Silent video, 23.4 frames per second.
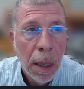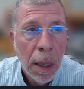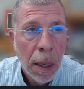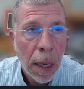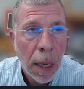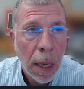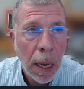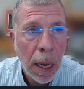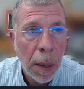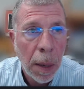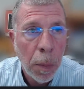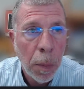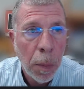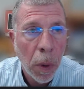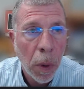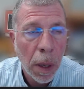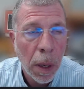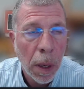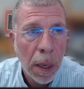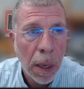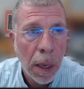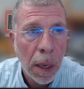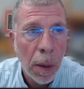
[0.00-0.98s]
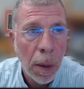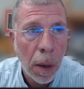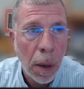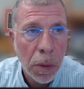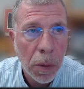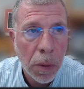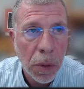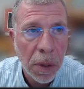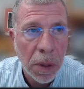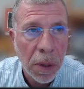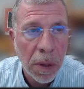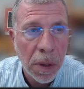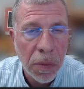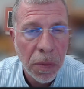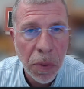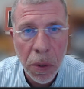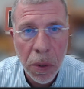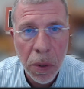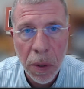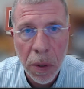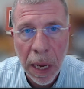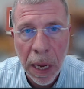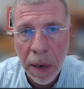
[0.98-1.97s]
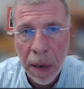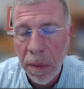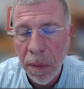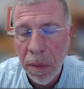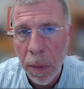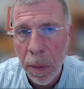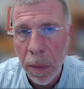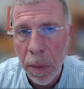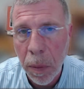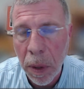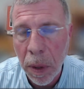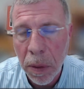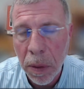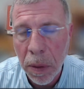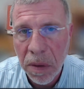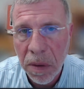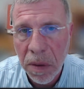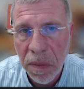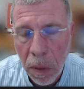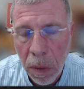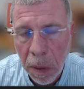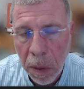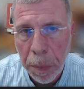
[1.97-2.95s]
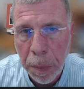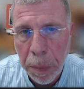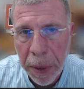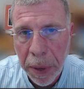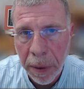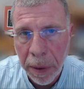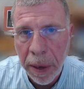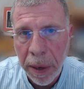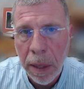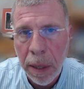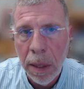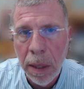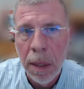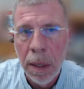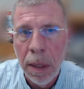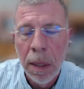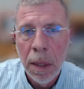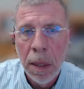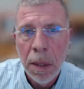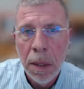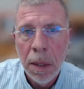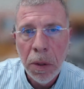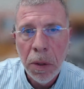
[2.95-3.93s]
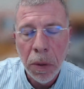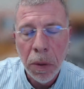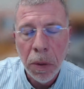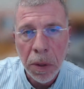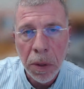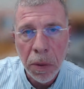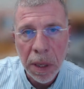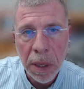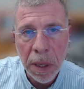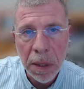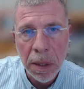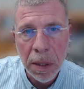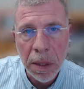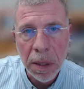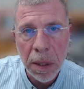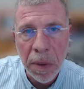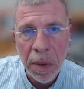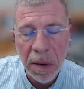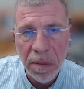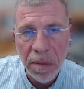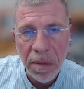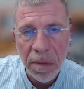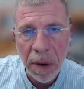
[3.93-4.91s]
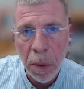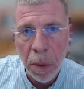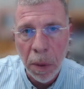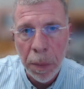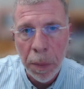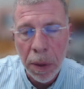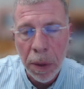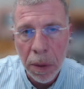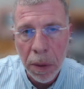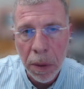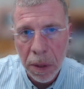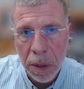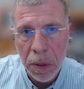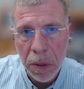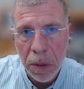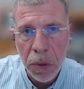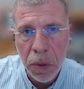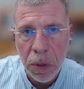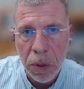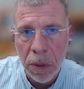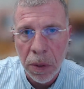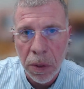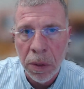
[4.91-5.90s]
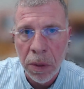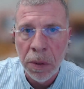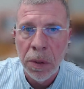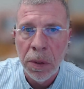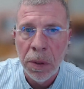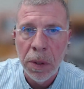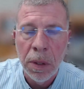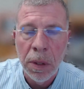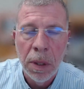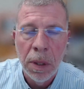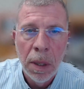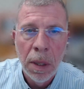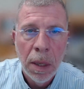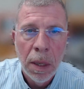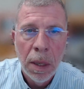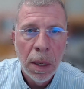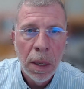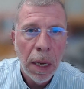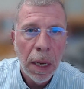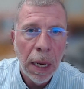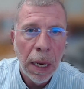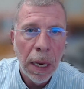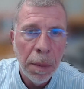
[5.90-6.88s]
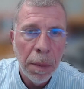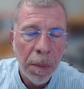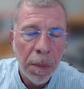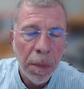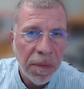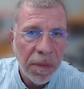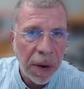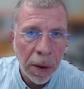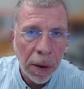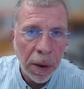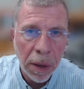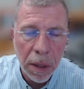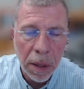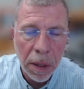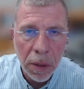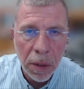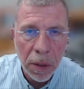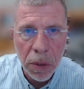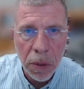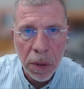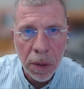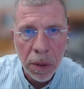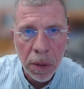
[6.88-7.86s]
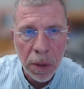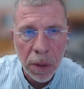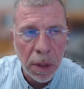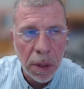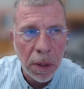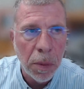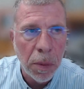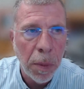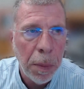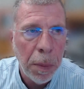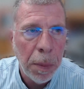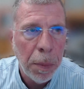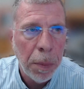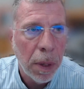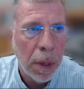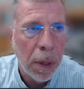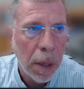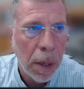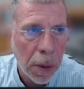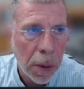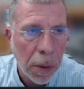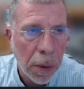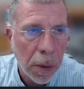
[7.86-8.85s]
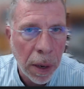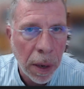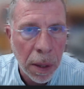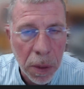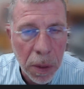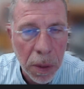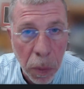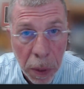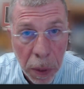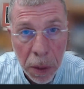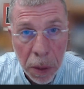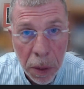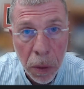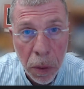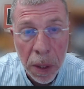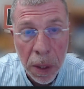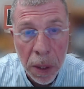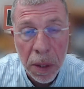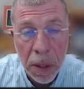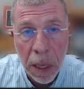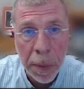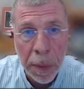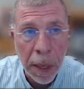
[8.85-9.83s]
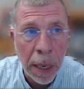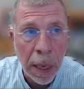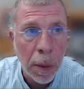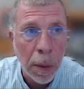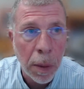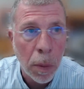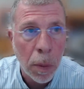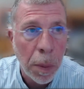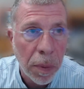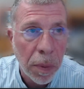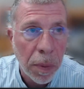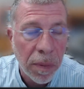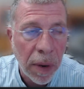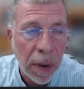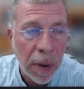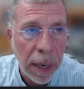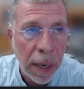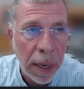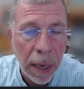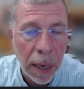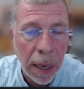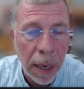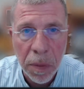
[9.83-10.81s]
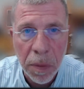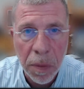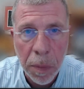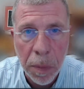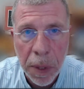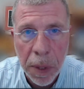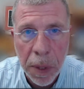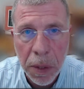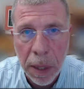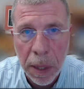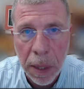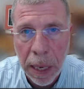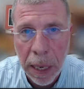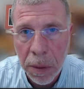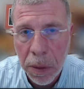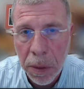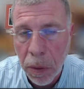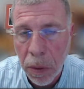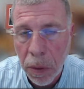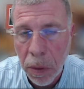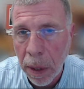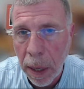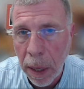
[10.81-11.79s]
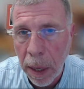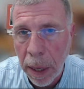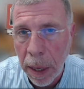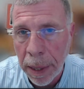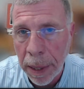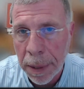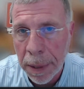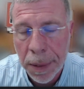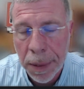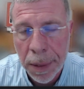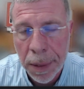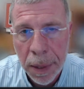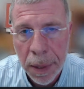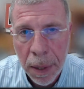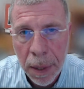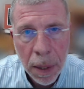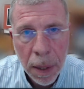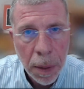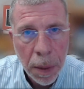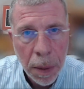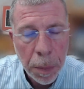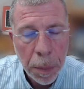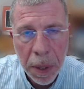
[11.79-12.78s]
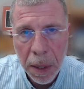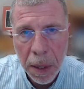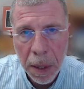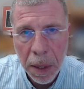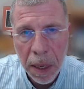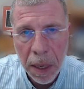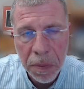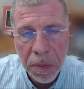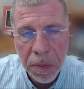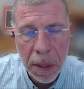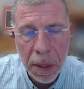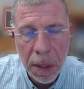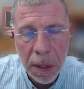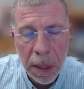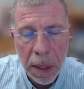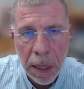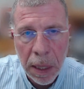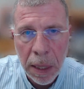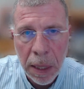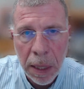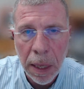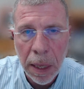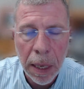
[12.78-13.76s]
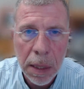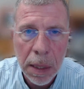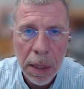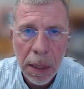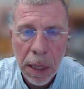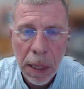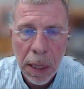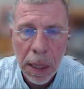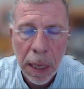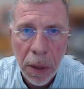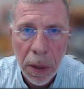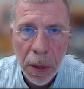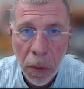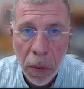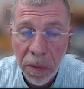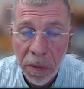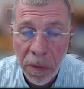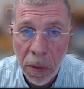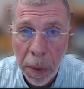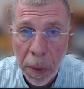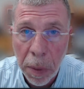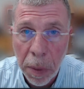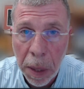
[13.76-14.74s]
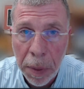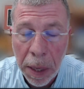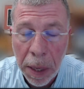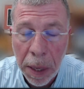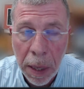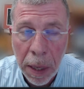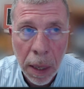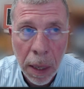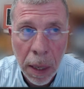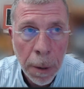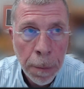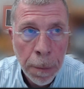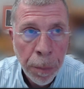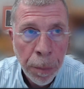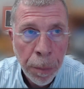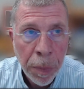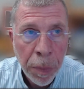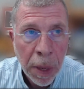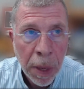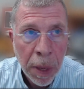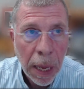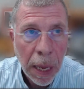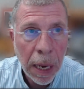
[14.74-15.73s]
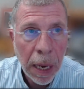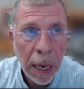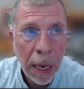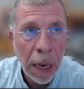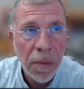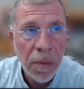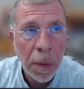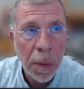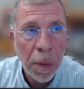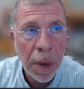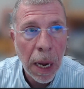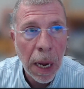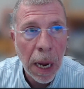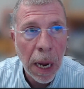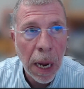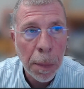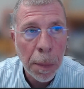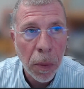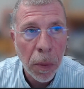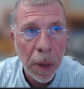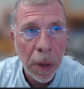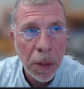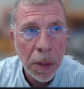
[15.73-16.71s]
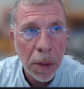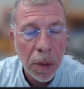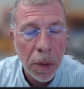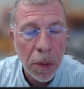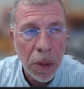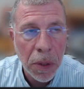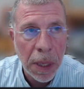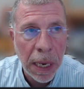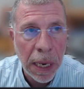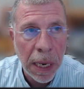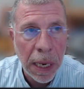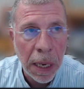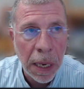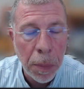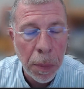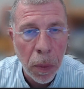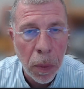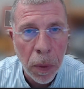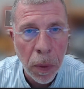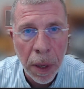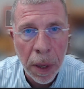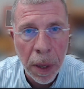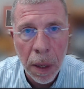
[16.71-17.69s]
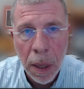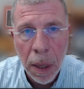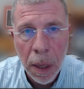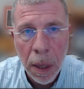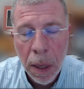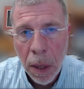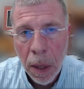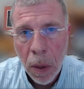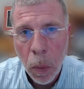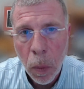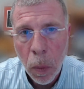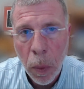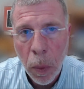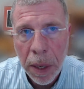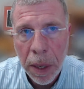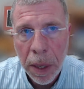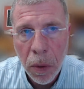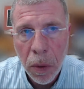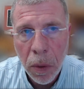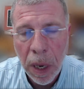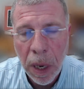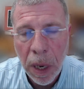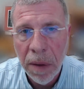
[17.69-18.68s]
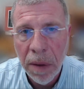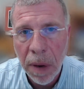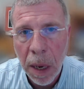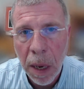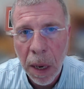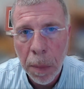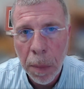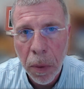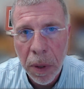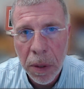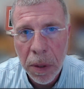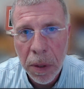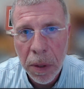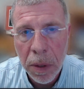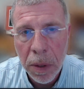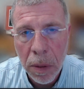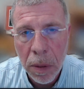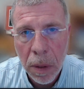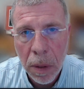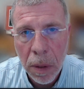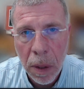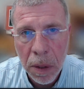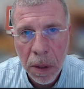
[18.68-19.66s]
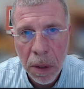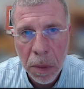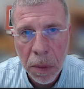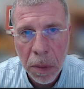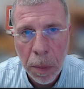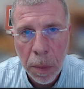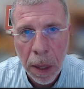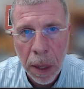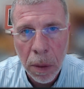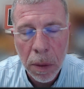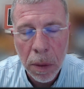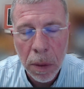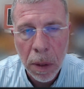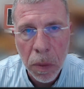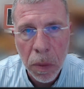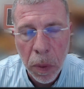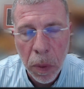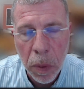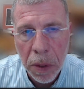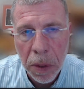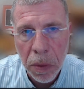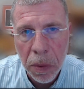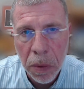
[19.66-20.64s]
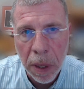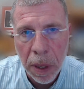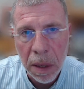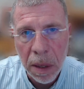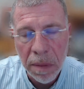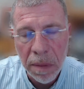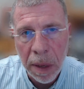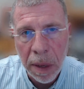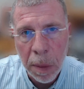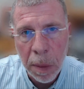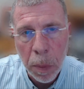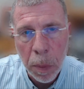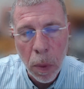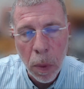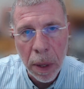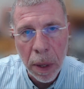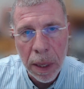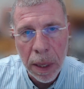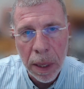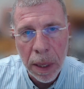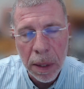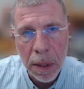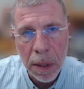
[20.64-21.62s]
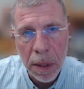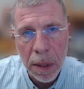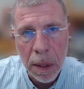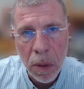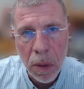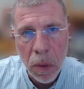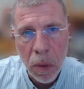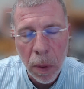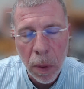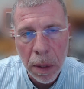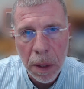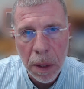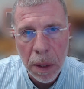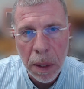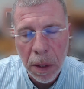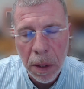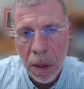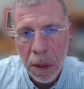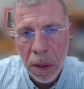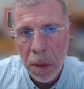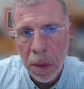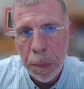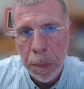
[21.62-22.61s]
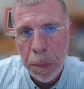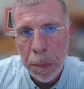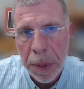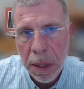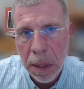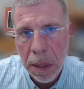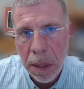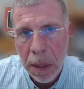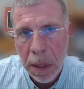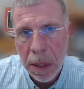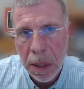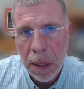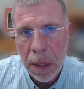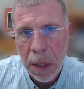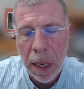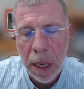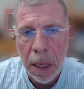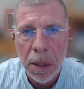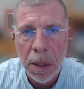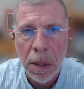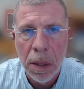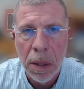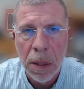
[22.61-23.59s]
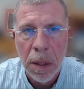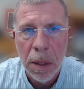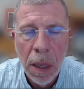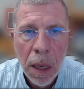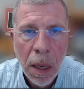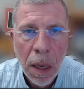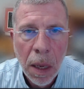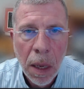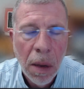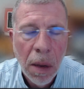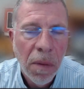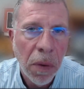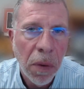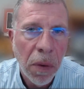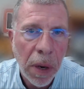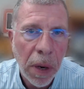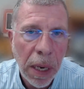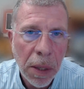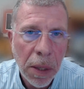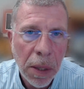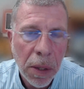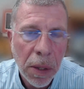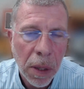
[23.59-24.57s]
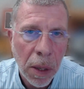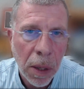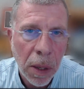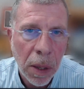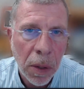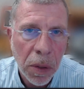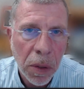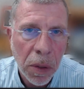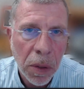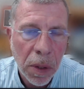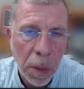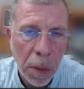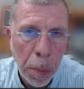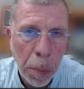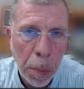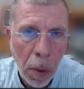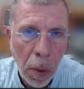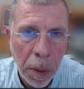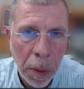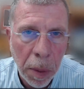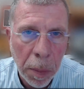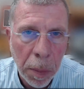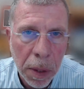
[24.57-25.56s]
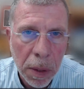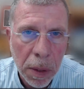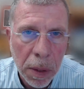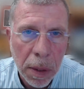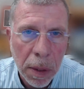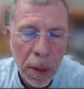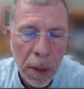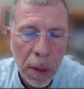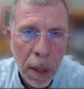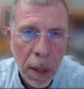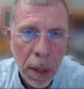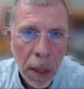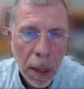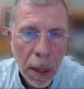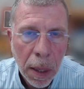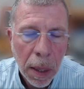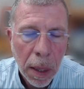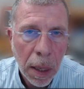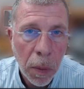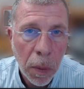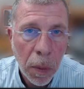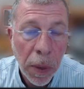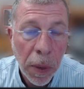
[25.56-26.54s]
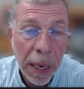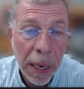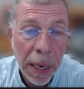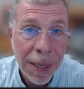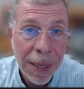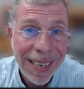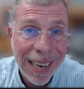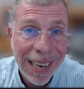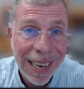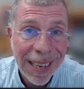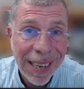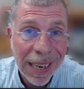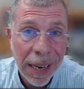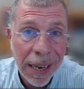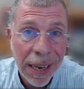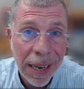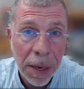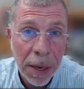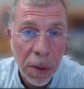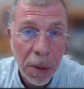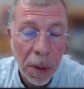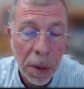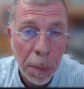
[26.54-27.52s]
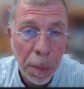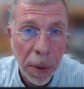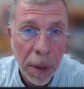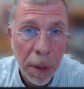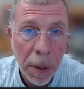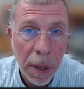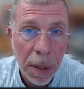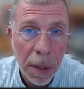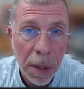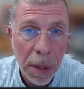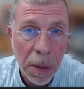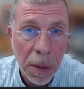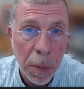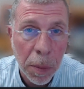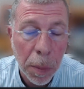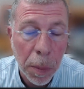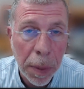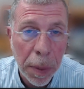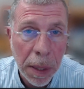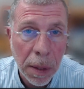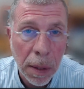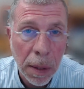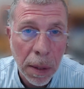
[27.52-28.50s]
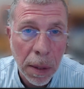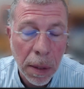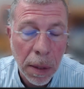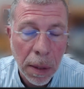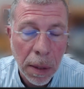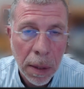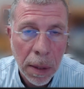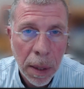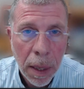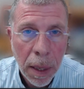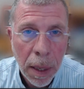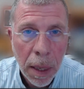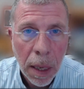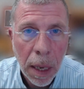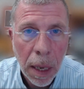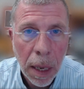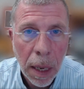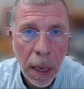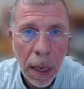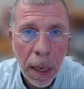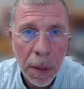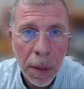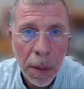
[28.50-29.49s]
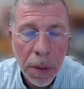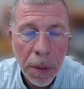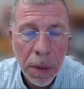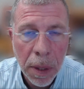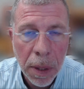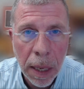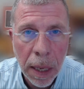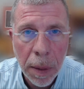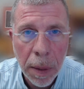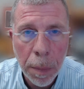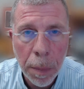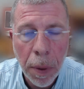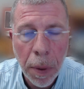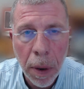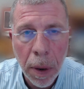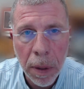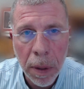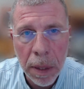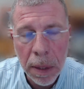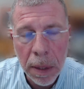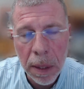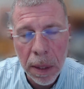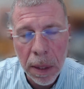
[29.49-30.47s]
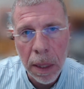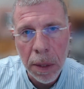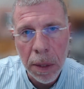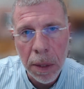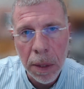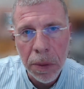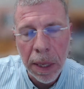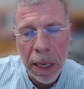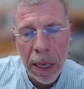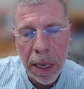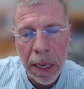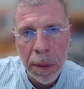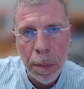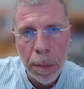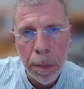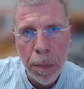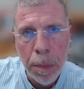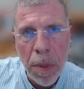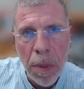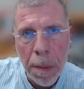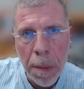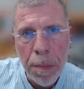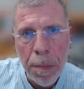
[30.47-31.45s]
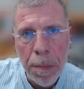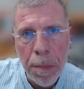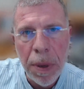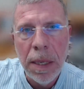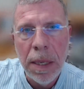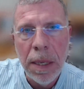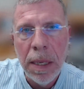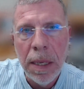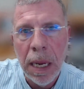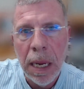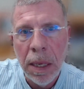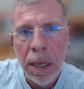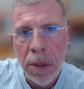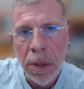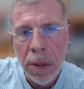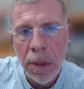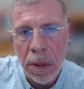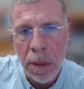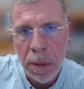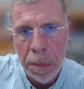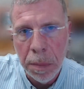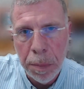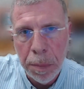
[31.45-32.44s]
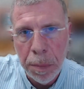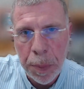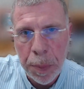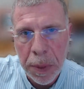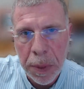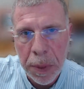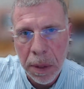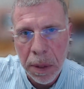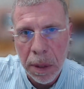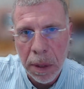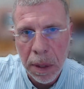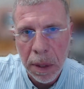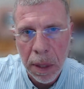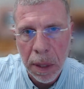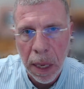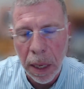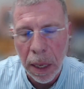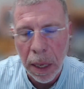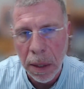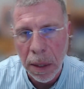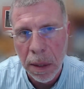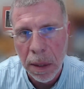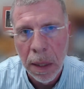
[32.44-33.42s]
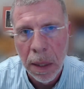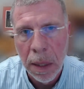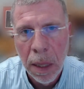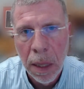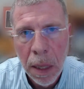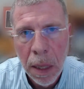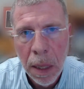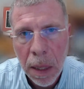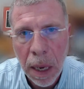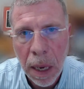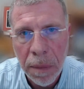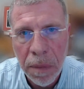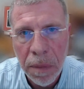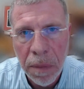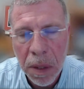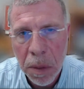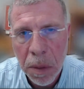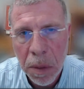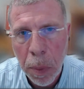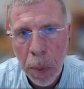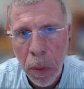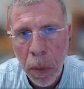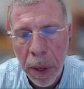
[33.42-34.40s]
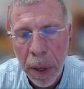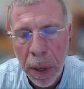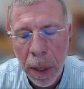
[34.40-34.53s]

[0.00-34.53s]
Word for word: Um, we're looking at alternatives to that, whether it's fully buried to address some of the environmental concerns, um, the fire concerns that you may put it underground. So we do examine that. We provide that information out to our clients, be it the FCC, NTI, whoever it may be. And then from an operational standpoint, we do have an operational cost model because we try and develop what is the 20 year business case for each of those deployments. Uh, we actually take that down to a per customer basis uh, so that parties can understand the potential business case of this point.